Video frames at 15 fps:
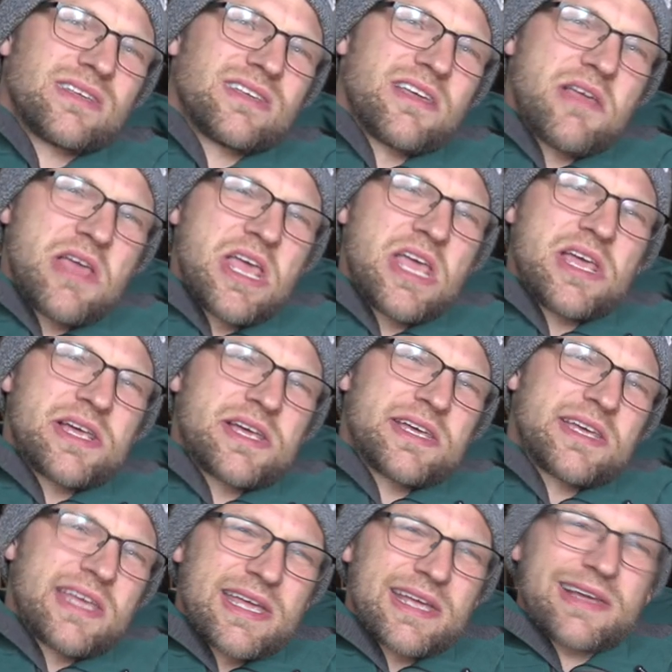it,
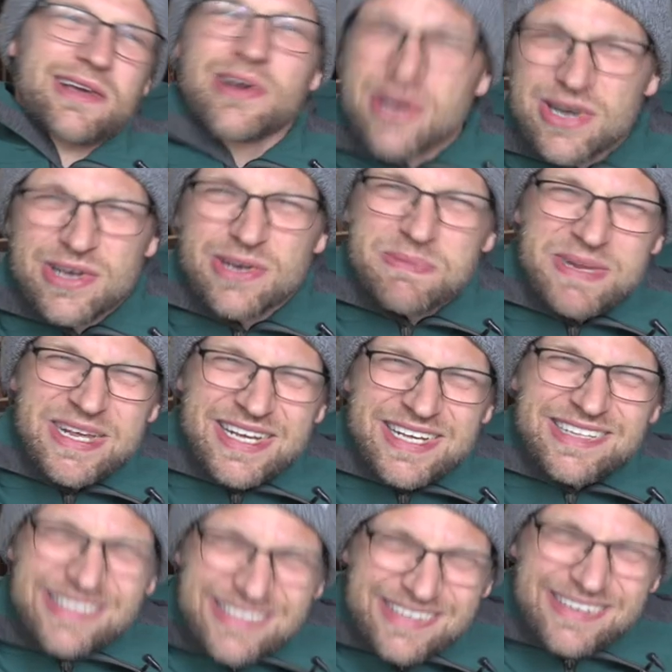it could be
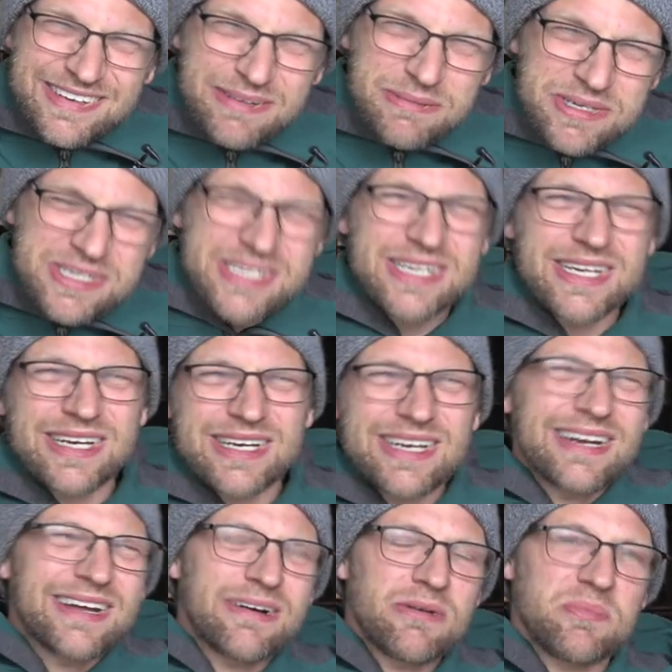considered a machine,
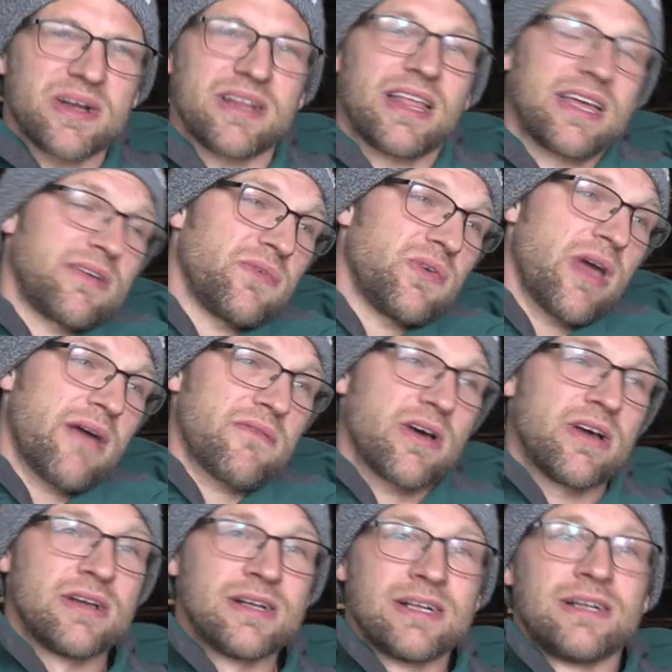you know, but like if you have
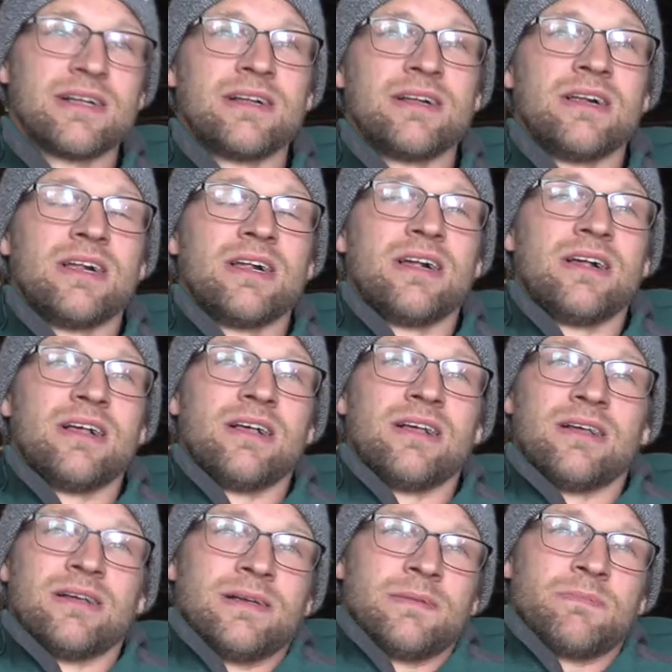a,
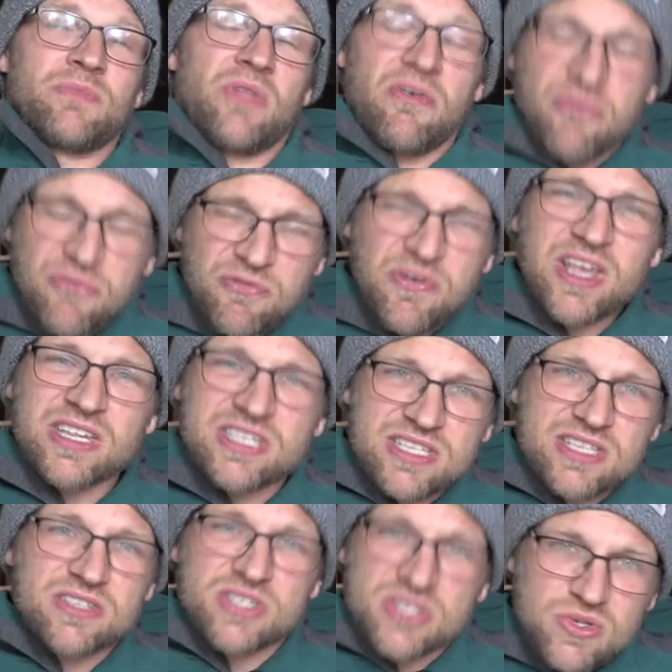a
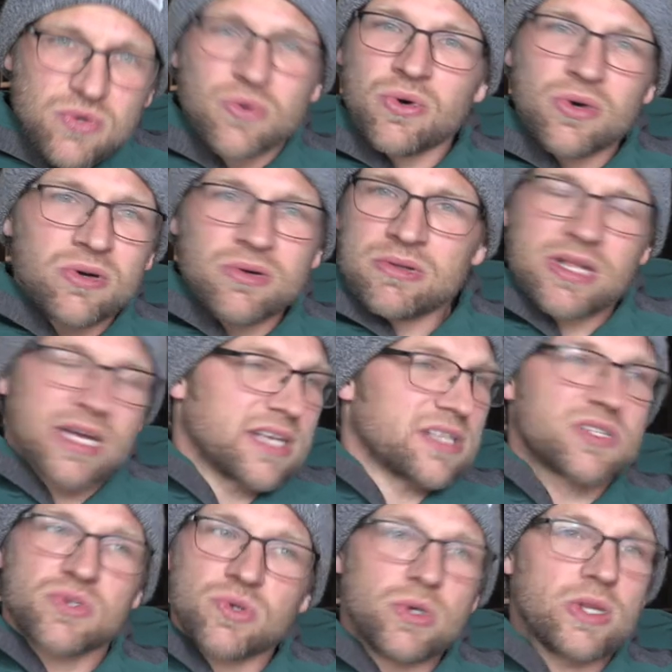fixed stool, like a
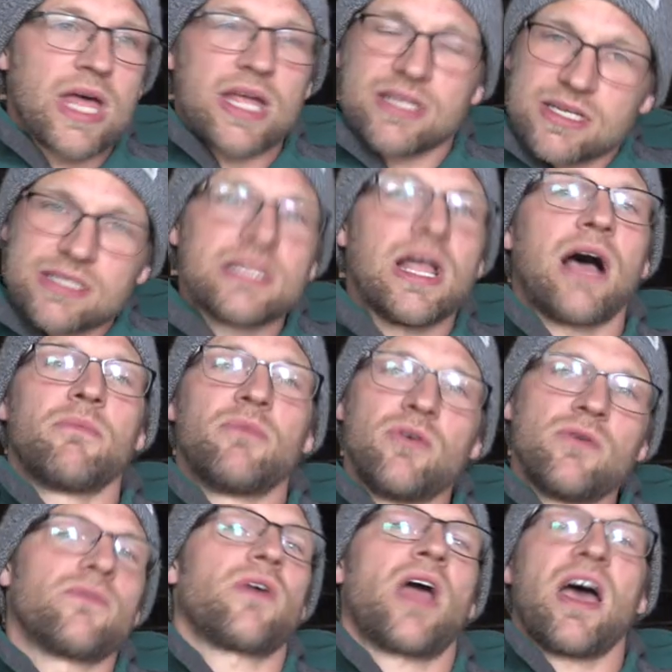stool that does not
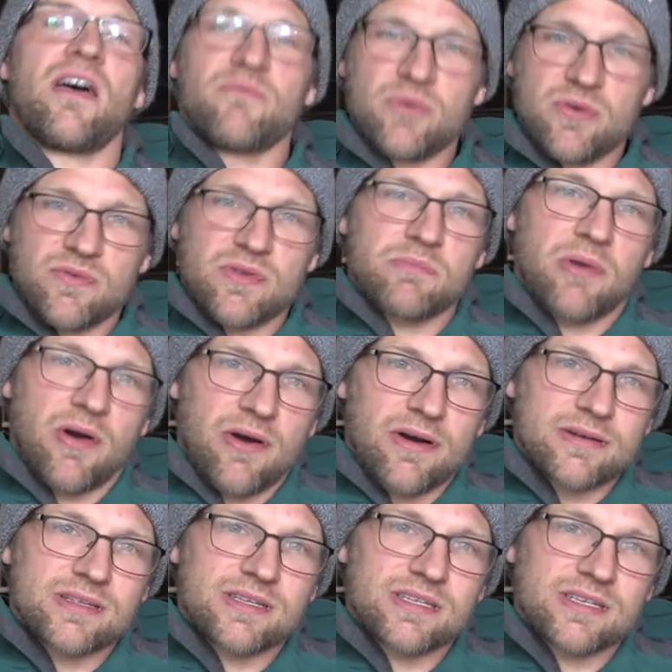move or have moving
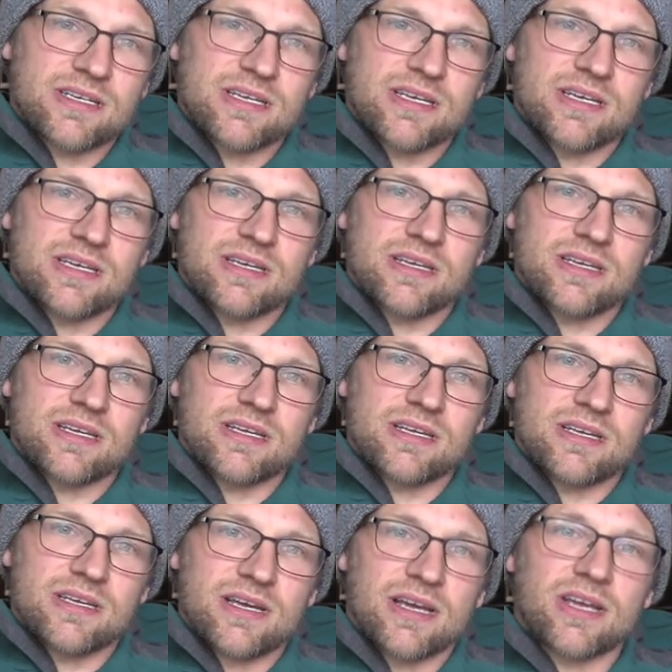parts,
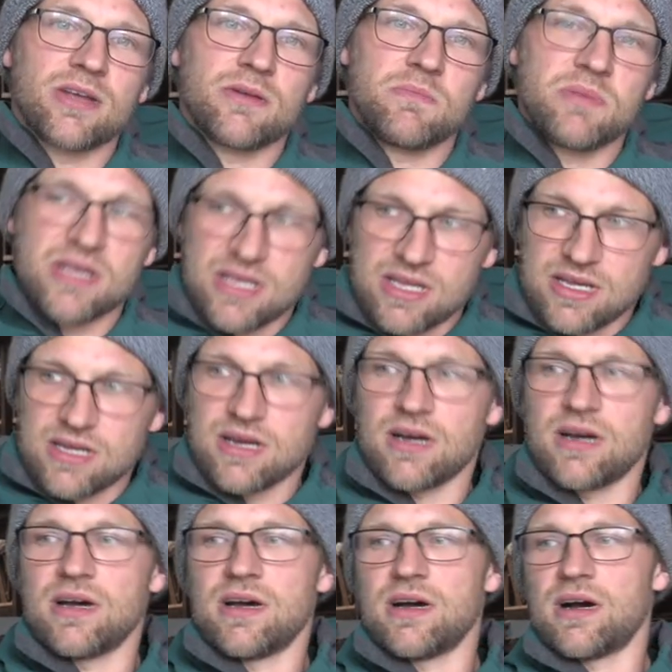it could be
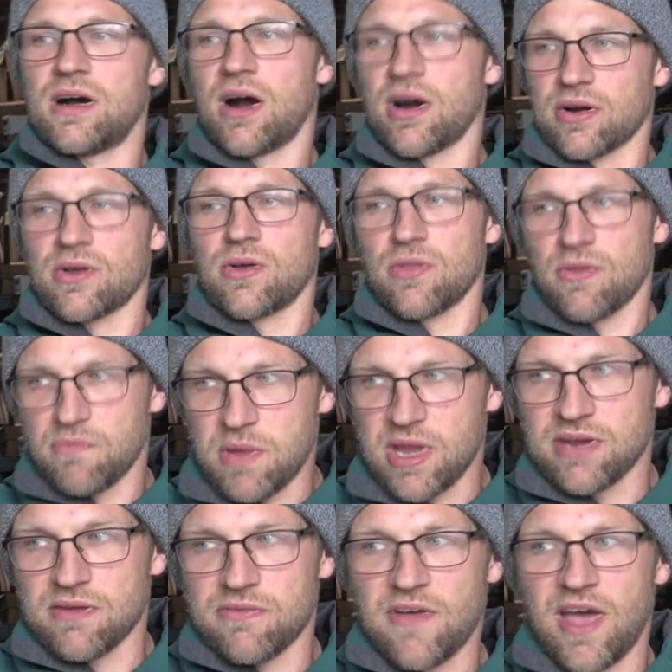an article of
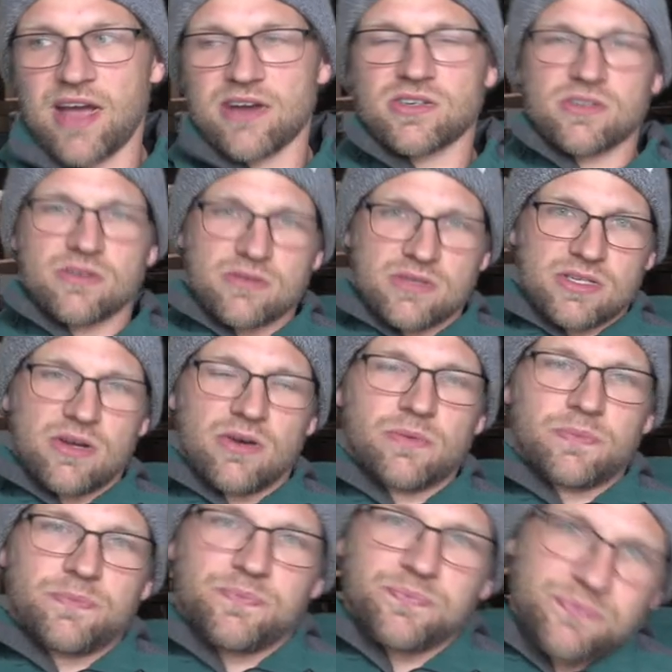manufacture. So